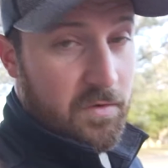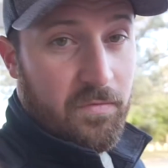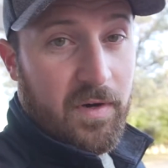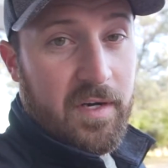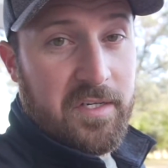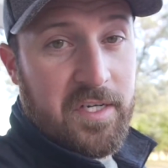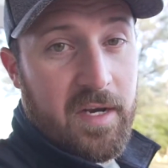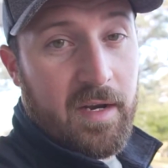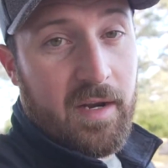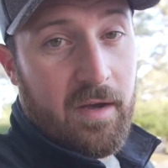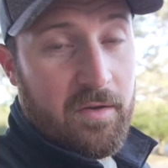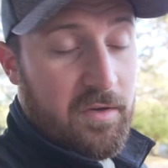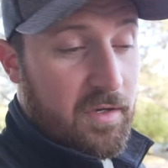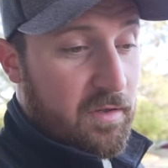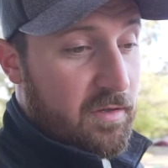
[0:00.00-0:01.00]
free to check it
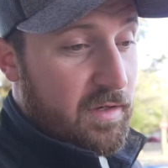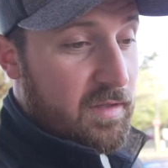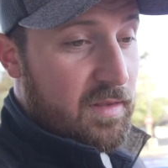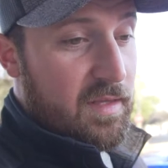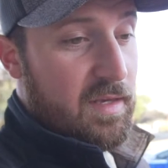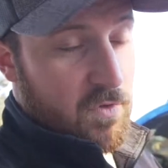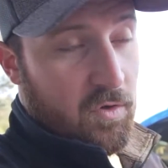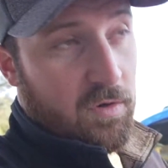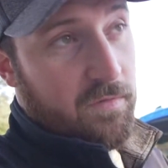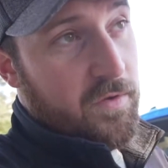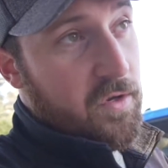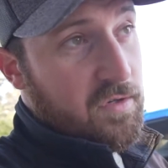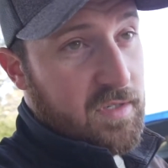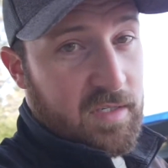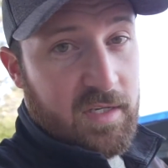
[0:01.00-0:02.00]
out. You can look at the
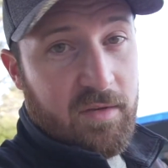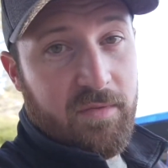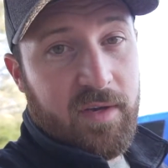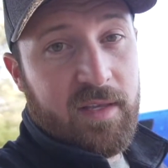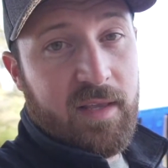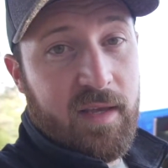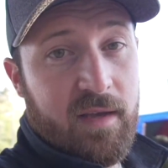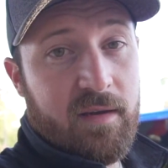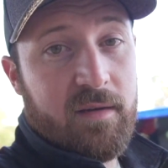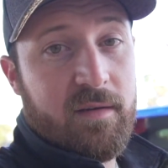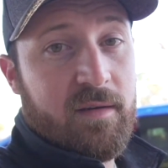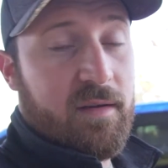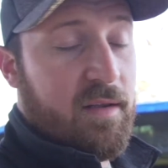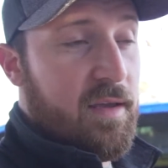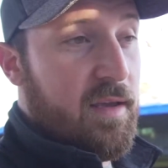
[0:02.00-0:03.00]
reviews and stuff like that
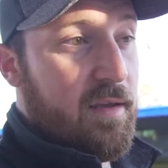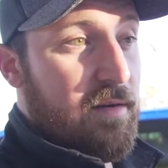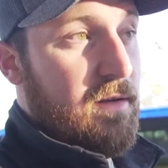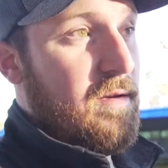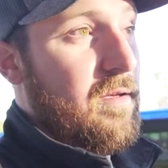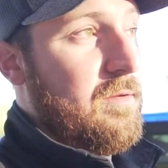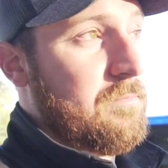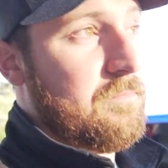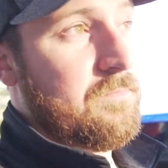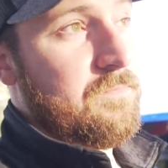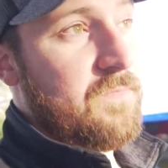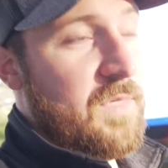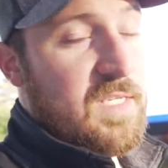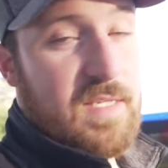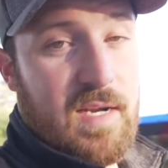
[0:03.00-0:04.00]
and
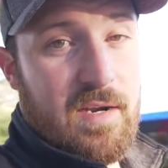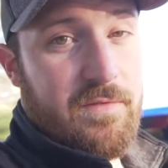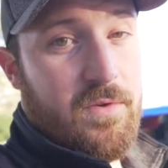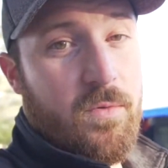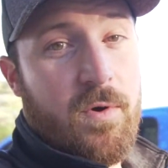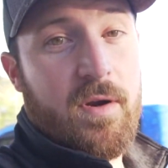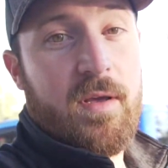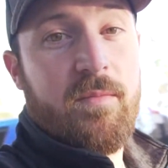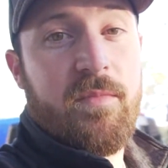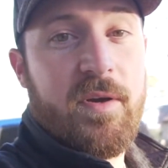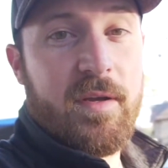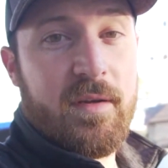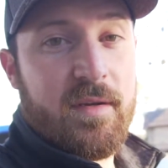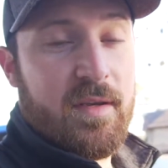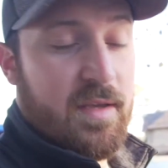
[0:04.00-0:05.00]
decide if you want it.
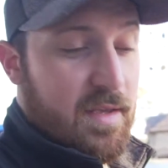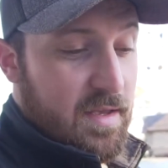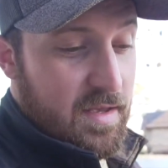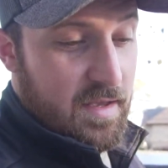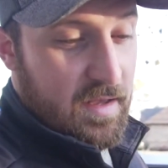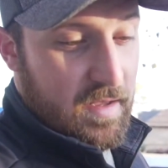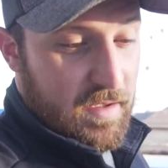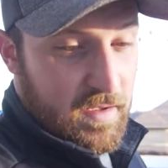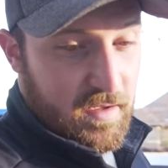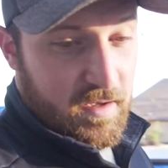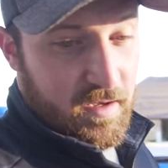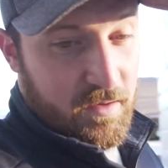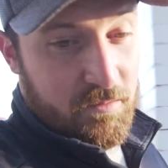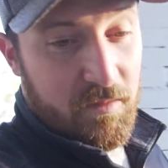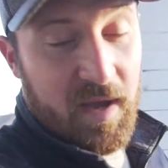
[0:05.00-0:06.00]
But
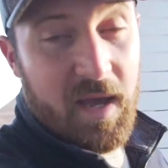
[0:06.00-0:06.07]
my